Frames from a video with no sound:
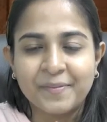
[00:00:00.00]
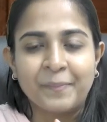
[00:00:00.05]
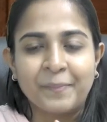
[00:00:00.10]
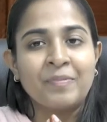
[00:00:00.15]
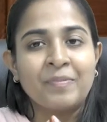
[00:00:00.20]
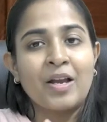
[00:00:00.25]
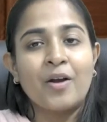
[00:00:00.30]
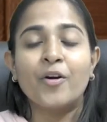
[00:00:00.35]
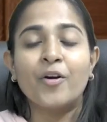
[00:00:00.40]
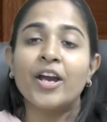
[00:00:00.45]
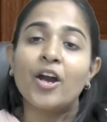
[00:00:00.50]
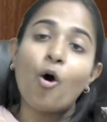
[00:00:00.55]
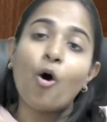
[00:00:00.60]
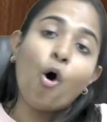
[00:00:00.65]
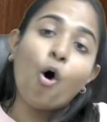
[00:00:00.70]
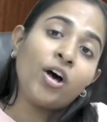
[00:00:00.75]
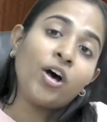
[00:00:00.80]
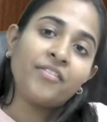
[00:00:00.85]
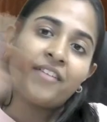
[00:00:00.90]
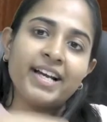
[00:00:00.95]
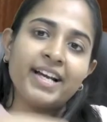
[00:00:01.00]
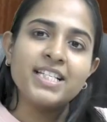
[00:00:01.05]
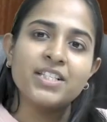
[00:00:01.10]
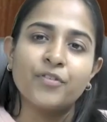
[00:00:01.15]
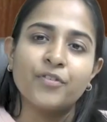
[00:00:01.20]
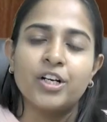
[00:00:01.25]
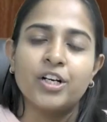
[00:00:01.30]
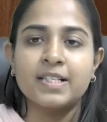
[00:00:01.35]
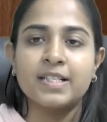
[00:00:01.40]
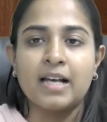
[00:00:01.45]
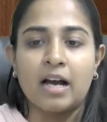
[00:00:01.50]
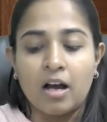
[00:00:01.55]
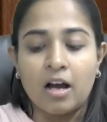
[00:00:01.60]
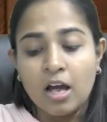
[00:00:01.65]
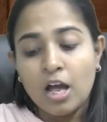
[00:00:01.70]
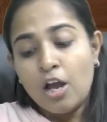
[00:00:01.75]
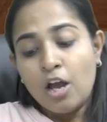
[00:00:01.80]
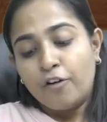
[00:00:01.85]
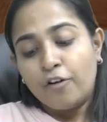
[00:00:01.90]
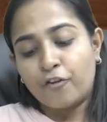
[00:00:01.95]
okay, or vice versa,
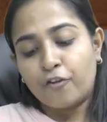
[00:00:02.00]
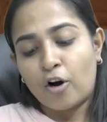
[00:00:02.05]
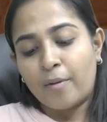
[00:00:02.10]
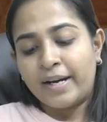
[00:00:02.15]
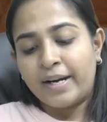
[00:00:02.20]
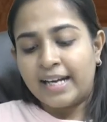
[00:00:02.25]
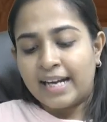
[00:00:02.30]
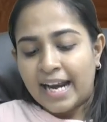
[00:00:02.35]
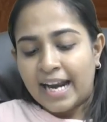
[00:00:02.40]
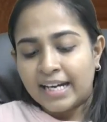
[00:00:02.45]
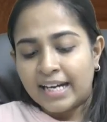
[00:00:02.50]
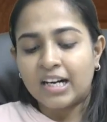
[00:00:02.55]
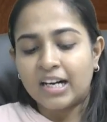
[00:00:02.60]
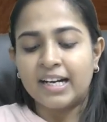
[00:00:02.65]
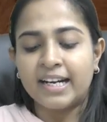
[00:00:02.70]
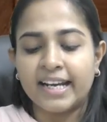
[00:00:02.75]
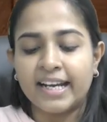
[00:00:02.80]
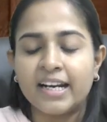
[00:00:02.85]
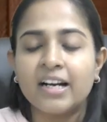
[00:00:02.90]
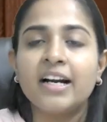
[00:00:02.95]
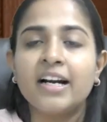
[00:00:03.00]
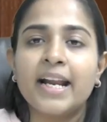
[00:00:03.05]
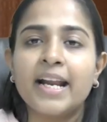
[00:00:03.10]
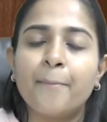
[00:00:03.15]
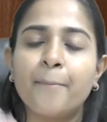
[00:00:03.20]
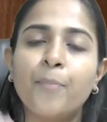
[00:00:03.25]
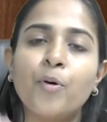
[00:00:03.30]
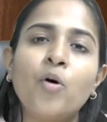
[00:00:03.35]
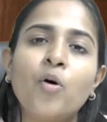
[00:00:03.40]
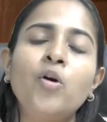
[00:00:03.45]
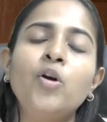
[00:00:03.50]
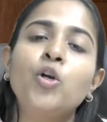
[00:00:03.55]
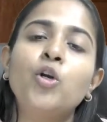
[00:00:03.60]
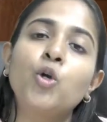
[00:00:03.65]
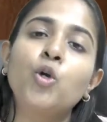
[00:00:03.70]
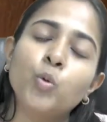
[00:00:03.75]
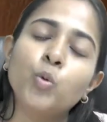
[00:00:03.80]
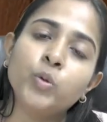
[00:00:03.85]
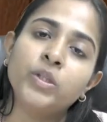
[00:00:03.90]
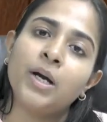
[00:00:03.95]
from inland container depot
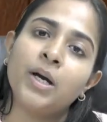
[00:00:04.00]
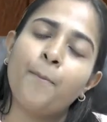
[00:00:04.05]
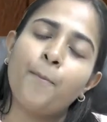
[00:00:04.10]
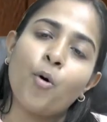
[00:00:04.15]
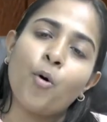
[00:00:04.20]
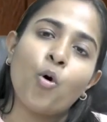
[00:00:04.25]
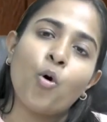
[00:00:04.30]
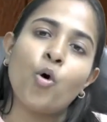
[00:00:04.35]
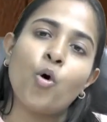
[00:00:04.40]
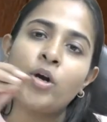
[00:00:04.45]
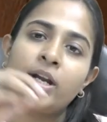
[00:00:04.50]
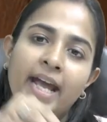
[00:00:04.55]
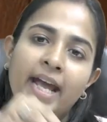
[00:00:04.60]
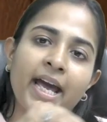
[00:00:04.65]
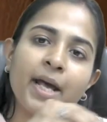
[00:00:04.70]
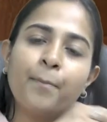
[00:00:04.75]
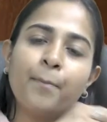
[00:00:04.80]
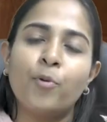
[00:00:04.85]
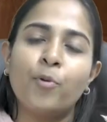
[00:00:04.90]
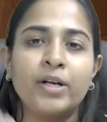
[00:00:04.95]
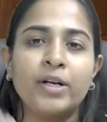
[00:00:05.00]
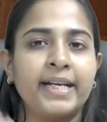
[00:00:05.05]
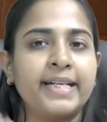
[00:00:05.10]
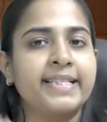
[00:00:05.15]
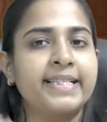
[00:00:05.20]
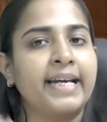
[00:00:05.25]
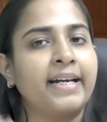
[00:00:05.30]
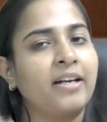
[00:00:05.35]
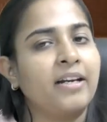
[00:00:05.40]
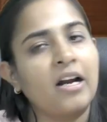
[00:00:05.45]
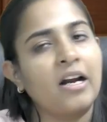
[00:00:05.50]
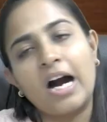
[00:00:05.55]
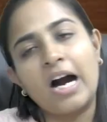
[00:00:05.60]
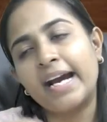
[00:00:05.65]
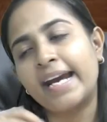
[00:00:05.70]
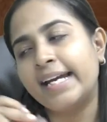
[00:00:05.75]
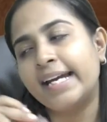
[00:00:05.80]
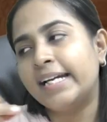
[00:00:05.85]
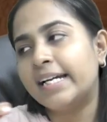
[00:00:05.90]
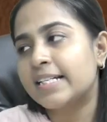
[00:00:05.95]
to the port, airport, etc. Again,
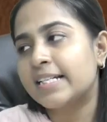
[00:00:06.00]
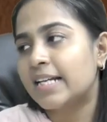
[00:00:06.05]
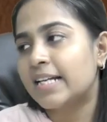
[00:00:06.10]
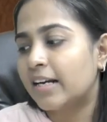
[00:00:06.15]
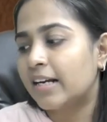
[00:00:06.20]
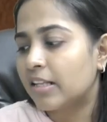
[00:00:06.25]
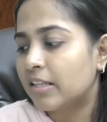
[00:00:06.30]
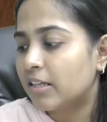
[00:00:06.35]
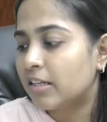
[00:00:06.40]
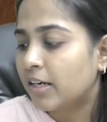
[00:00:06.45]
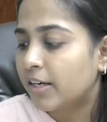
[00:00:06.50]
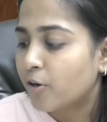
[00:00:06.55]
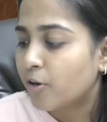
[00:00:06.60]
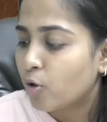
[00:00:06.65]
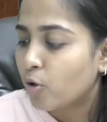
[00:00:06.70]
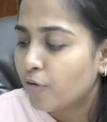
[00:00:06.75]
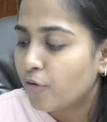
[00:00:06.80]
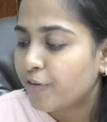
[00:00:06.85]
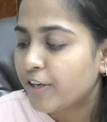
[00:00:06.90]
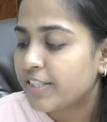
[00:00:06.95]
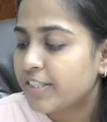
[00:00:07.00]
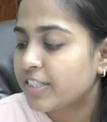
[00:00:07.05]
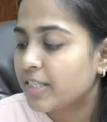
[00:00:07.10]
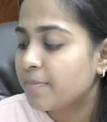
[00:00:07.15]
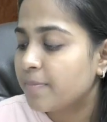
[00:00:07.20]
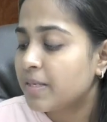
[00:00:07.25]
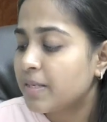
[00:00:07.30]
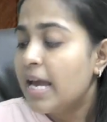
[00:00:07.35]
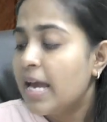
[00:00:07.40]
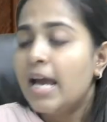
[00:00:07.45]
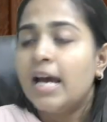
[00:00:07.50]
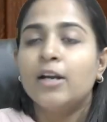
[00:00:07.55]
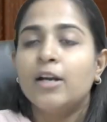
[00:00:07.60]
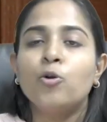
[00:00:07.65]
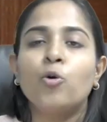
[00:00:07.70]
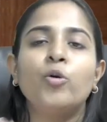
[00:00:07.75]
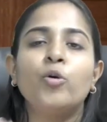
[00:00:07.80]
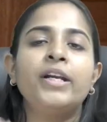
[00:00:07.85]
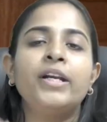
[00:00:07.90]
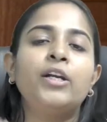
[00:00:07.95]
it is under the control of customs. No
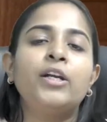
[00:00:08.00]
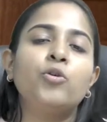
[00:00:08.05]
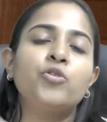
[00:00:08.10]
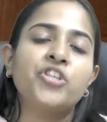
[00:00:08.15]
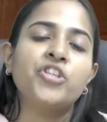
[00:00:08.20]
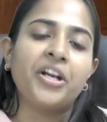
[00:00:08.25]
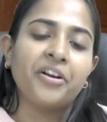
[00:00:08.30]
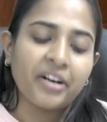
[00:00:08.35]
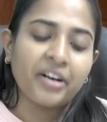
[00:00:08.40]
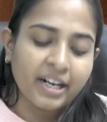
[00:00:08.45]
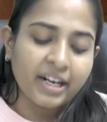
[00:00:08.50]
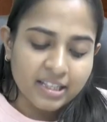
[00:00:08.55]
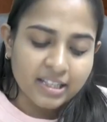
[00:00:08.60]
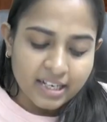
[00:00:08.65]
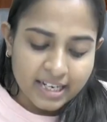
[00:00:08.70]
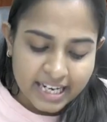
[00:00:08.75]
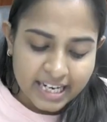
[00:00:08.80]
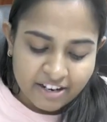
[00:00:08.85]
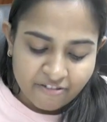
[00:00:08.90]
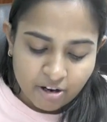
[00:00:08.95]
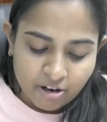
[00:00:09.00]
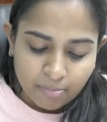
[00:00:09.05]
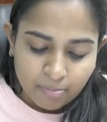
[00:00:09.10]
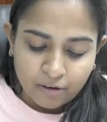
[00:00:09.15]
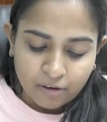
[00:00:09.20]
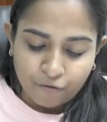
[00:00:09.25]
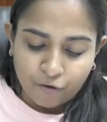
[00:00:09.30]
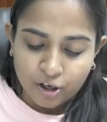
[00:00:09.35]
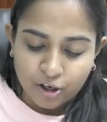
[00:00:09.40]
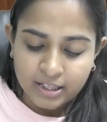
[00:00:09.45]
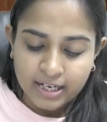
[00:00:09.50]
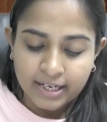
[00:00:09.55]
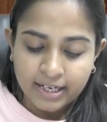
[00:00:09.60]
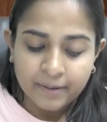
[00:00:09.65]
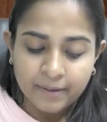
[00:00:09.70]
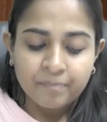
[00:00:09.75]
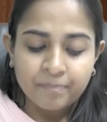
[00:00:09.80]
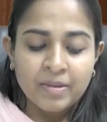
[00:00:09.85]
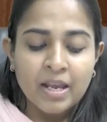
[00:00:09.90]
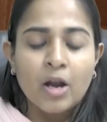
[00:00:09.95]
need to generate the e-way bill for that.
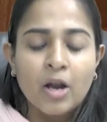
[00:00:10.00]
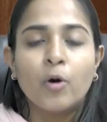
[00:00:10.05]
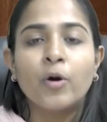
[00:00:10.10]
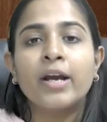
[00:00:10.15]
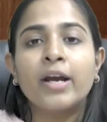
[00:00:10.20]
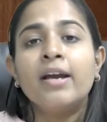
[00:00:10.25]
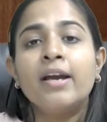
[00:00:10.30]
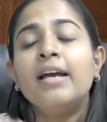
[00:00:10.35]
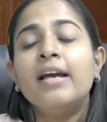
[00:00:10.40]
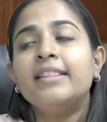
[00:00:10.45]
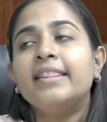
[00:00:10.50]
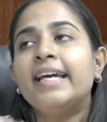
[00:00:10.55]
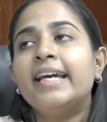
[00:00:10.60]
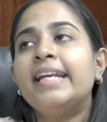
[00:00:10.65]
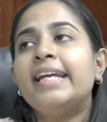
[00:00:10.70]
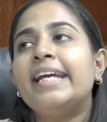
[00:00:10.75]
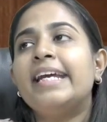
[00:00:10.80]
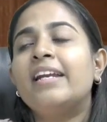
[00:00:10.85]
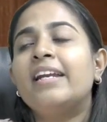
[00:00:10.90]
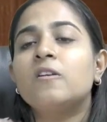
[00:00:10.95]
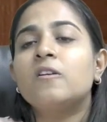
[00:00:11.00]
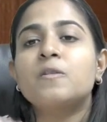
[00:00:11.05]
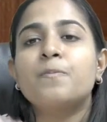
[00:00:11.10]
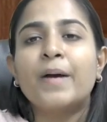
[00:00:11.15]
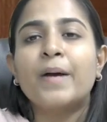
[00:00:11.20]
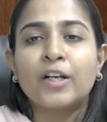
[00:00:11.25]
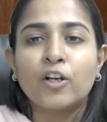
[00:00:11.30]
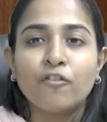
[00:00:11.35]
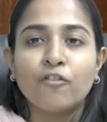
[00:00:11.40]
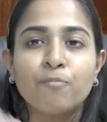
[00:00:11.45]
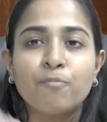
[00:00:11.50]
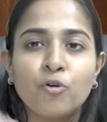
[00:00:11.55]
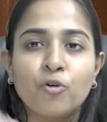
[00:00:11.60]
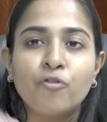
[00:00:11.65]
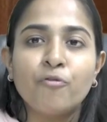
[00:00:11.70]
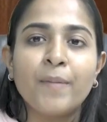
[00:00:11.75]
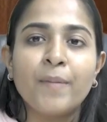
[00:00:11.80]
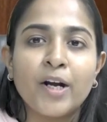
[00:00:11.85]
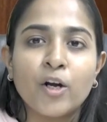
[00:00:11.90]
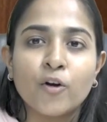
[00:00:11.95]
Okay, then in respect of
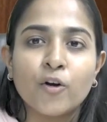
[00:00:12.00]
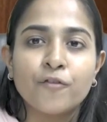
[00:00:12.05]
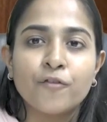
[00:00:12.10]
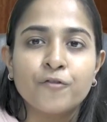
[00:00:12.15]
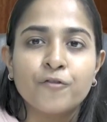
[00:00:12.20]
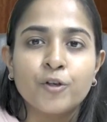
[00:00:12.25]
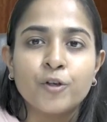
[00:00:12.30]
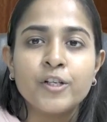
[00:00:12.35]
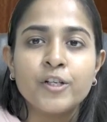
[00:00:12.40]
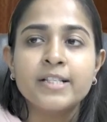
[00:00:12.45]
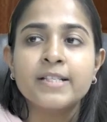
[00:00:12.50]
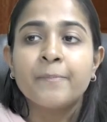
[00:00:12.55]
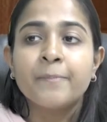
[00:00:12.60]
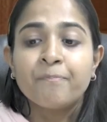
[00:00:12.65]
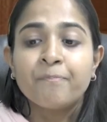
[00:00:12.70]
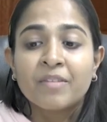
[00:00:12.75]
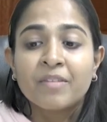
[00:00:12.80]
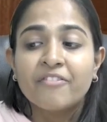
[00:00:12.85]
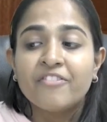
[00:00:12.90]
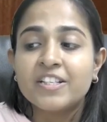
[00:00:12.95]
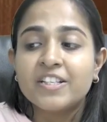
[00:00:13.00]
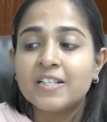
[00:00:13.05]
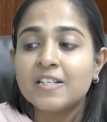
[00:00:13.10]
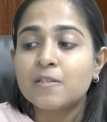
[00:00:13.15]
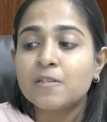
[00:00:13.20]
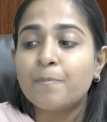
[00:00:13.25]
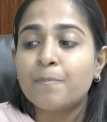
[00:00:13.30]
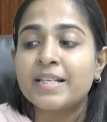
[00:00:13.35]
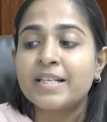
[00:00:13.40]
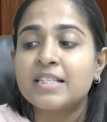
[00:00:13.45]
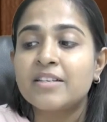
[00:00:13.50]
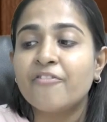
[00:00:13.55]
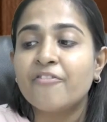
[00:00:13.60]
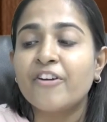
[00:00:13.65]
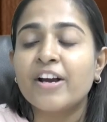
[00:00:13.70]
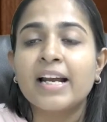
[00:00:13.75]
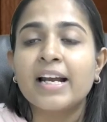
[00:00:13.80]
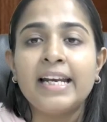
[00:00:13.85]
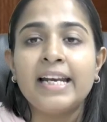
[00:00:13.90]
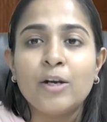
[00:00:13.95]
movement of goods, which is
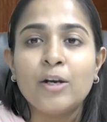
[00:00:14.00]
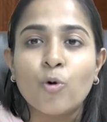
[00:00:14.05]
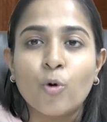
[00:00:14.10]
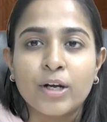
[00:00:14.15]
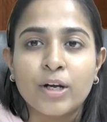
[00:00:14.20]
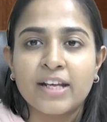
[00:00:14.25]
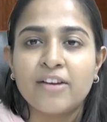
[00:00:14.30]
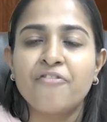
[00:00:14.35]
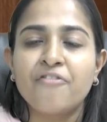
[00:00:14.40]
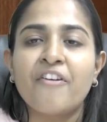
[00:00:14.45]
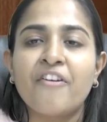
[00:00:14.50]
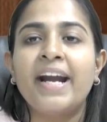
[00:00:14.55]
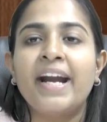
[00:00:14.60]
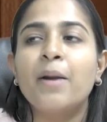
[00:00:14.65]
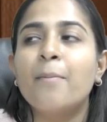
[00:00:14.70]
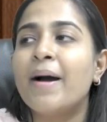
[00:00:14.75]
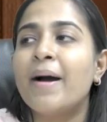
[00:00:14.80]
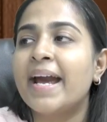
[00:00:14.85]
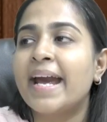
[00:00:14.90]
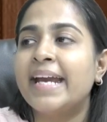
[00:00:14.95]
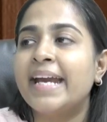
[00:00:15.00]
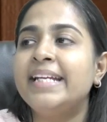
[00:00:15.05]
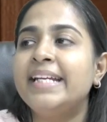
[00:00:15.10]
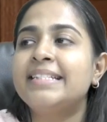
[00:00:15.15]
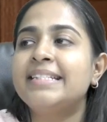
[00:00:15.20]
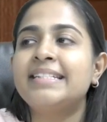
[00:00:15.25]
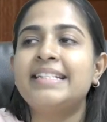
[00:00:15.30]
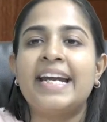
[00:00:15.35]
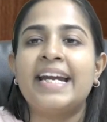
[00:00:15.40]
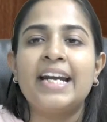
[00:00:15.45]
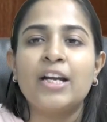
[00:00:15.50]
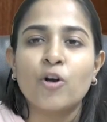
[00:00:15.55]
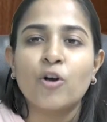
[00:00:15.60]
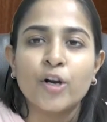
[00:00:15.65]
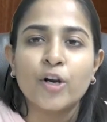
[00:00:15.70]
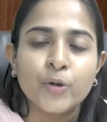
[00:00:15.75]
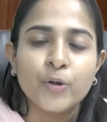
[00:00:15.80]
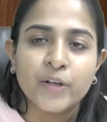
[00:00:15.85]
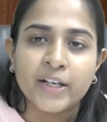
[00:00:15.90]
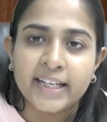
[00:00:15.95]
specifically notified by any state or
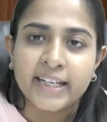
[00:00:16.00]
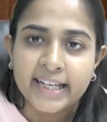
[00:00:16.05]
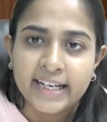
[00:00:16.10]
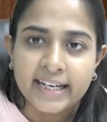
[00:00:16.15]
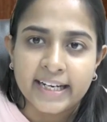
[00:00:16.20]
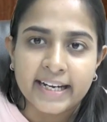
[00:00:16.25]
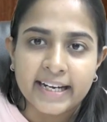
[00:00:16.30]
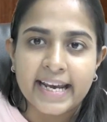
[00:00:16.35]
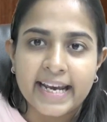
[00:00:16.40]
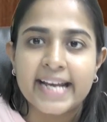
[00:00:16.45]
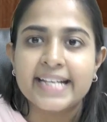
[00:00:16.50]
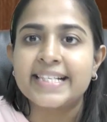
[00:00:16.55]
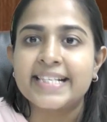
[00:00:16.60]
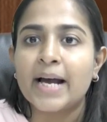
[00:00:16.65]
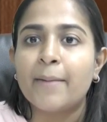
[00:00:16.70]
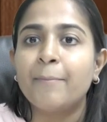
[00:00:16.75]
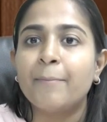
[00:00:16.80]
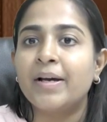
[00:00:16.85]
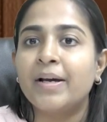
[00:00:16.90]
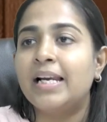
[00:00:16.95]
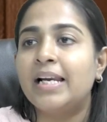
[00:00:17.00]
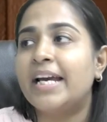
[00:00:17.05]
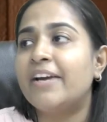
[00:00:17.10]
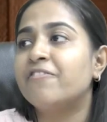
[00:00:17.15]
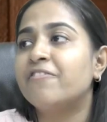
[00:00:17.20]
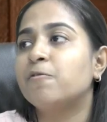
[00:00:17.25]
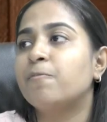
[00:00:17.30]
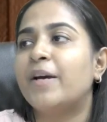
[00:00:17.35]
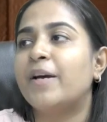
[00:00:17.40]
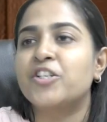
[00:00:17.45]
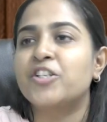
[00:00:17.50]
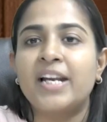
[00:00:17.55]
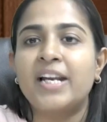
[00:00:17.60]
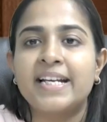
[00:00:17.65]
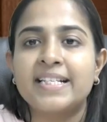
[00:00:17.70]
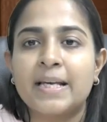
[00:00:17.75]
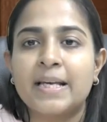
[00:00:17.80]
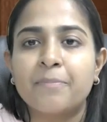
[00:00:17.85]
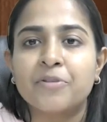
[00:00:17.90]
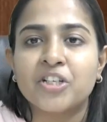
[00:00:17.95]
union territory. Example, if special
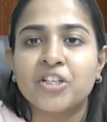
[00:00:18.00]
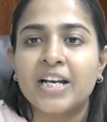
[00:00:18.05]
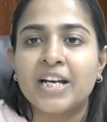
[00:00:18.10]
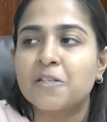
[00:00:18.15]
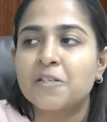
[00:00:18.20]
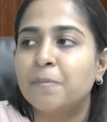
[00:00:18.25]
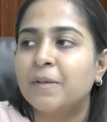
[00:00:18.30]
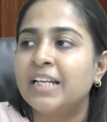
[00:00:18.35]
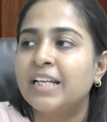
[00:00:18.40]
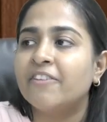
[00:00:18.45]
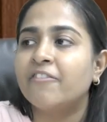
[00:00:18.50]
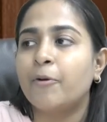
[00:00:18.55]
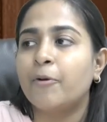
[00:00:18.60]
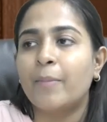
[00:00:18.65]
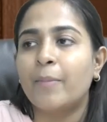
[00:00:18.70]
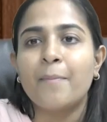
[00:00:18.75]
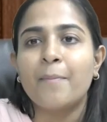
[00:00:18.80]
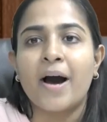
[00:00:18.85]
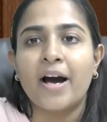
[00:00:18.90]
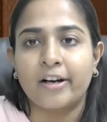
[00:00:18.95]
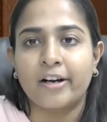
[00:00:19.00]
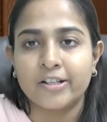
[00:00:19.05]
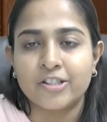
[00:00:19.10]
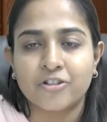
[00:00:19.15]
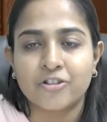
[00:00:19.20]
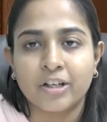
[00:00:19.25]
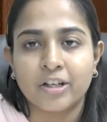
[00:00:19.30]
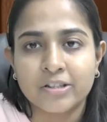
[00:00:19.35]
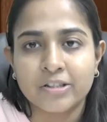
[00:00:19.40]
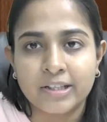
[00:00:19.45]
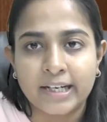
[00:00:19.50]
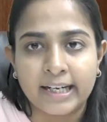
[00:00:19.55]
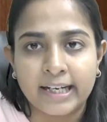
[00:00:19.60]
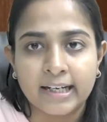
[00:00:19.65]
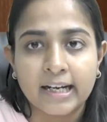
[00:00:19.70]
exemption has been given by Maharashtra state